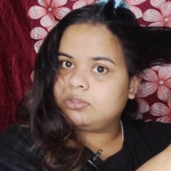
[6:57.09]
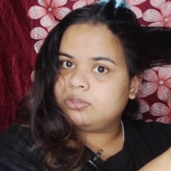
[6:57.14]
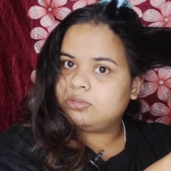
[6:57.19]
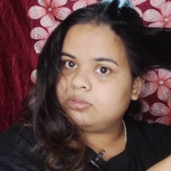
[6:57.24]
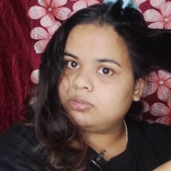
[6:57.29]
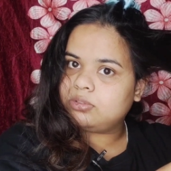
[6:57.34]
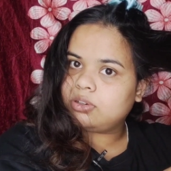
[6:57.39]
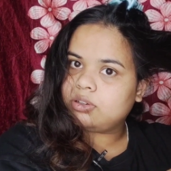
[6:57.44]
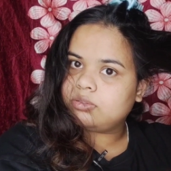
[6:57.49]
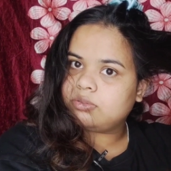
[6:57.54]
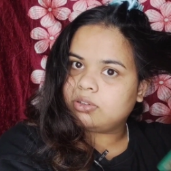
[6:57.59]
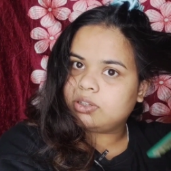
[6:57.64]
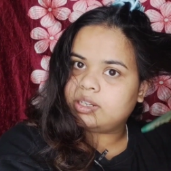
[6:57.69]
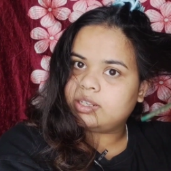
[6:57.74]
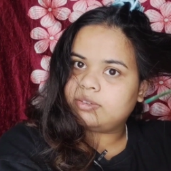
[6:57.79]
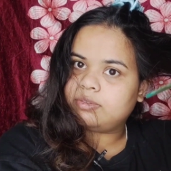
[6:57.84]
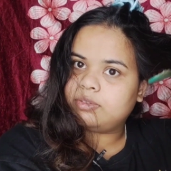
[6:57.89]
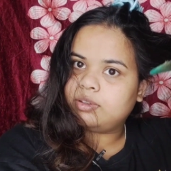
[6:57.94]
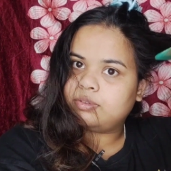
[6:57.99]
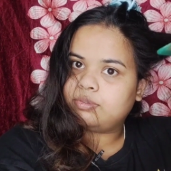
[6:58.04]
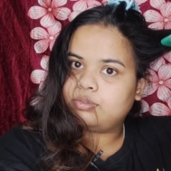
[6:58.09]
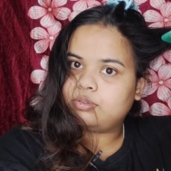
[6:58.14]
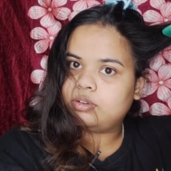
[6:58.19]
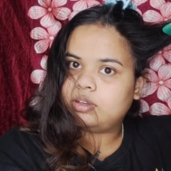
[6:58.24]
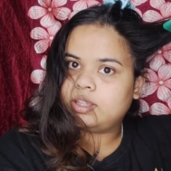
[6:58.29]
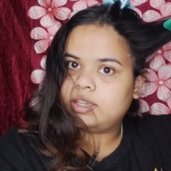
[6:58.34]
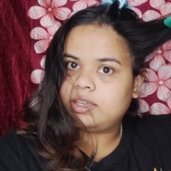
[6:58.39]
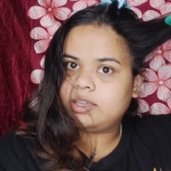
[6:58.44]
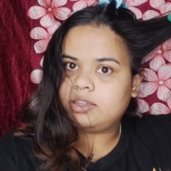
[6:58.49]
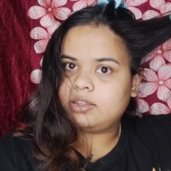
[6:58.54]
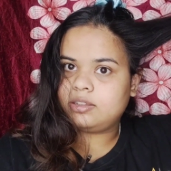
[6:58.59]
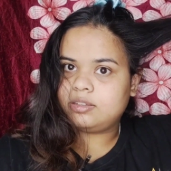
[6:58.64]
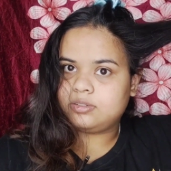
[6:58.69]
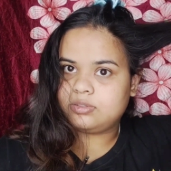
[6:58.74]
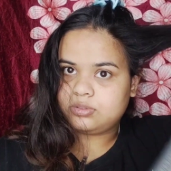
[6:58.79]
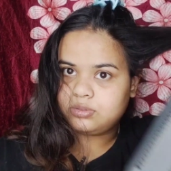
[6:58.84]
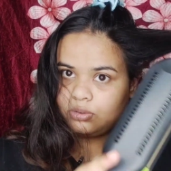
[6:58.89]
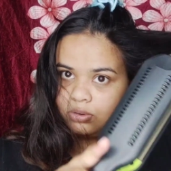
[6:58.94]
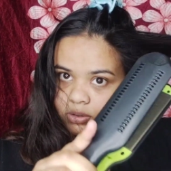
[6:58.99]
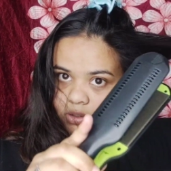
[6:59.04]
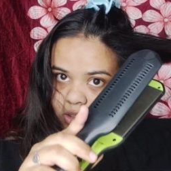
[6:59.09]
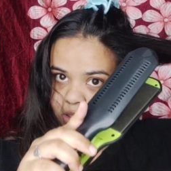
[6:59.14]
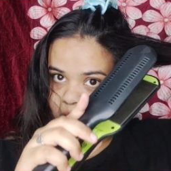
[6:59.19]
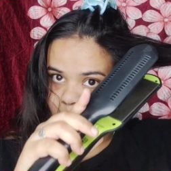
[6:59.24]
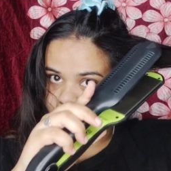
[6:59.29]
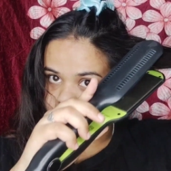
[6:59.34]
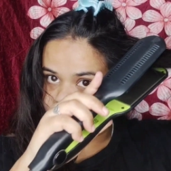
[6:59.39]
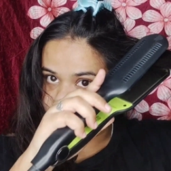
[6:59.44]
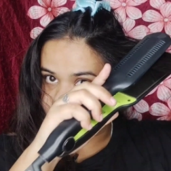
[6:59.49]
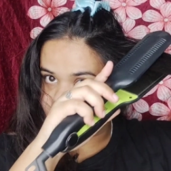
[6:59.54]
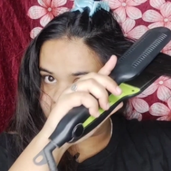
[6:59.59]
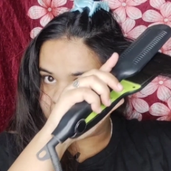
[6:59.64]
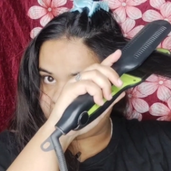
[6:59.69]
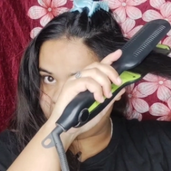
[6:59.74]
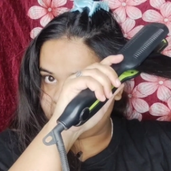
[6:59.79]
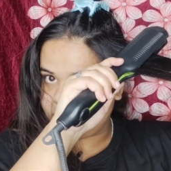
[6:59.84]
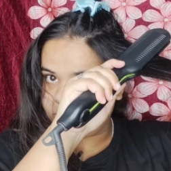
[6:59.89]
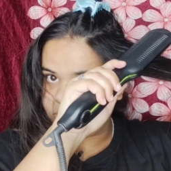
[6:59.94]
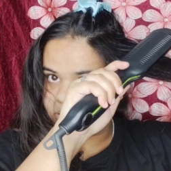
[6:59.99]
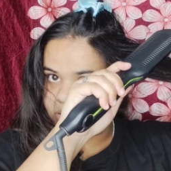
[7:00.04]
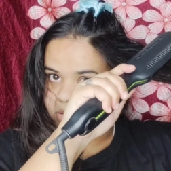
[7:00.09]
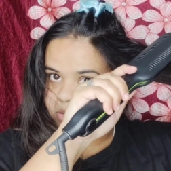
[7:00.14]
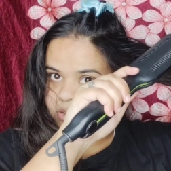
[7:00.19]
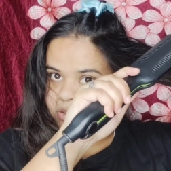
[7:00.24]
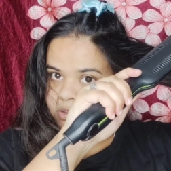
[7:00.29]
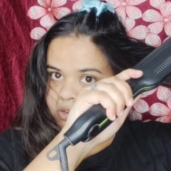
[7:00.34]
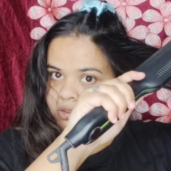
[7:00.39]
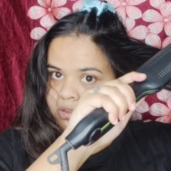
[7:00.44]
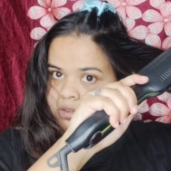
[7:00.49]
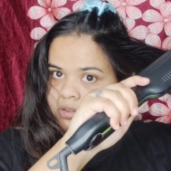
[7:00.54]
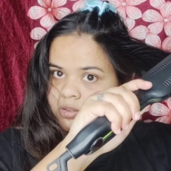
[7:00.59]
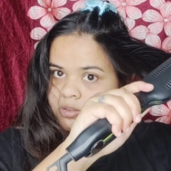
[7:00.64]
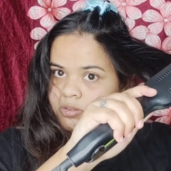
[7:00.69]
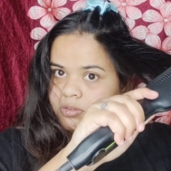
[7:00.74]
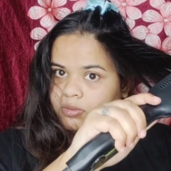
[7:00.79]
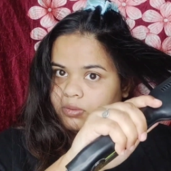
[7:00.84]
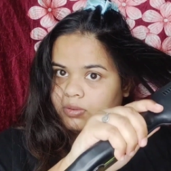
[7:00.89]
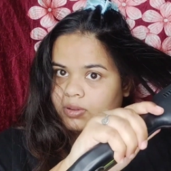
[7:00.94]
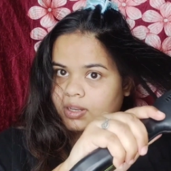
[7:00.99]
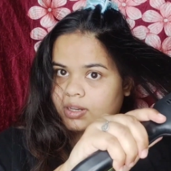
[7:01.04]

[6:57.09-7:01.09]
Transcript: Do not worry if the full hair is not coming, you